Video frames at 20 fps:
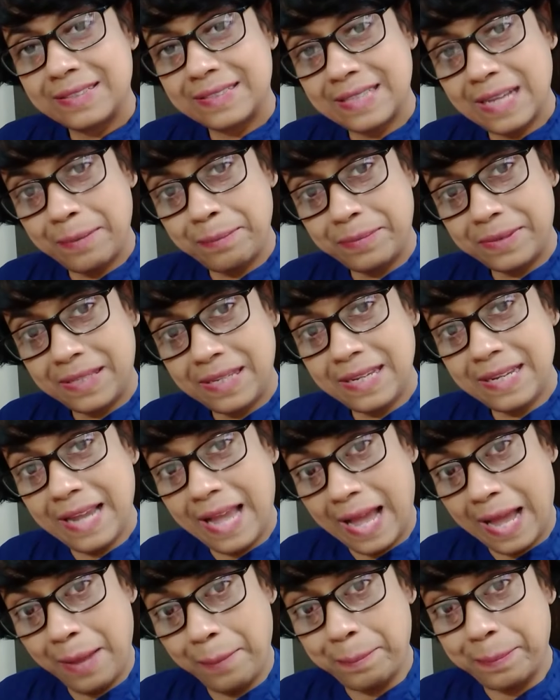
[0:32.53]
Something
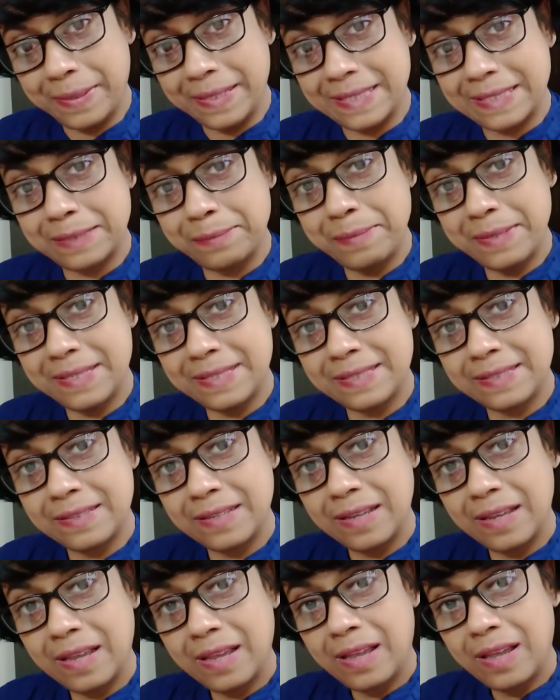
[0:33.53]
happens means
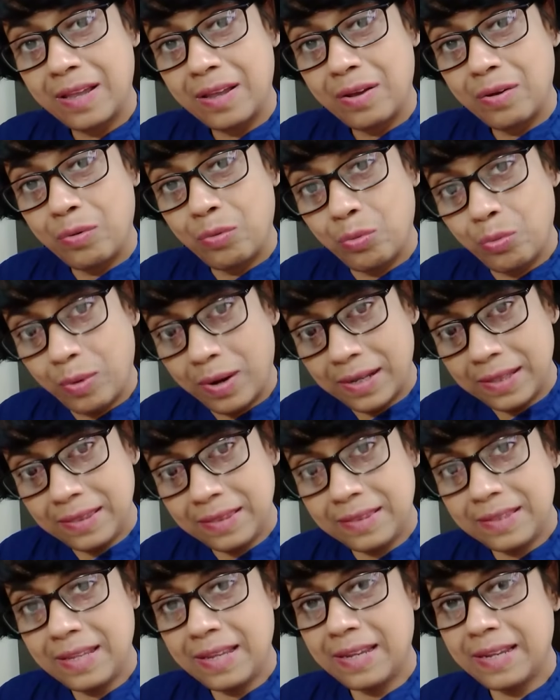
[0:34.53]

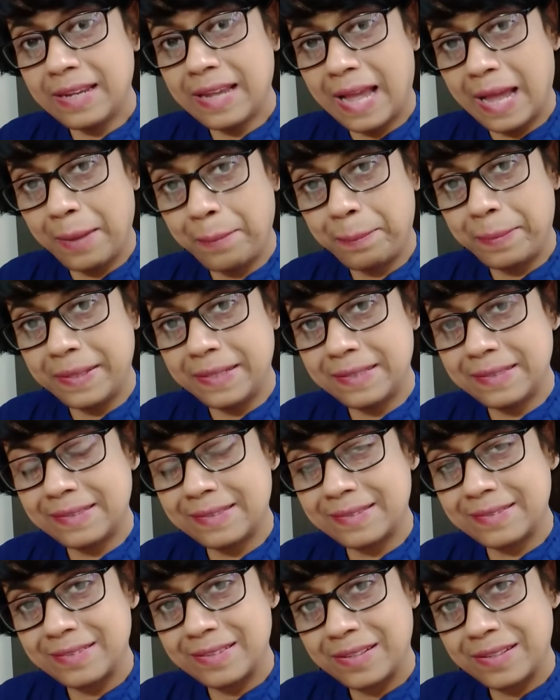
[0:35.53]
one thing happens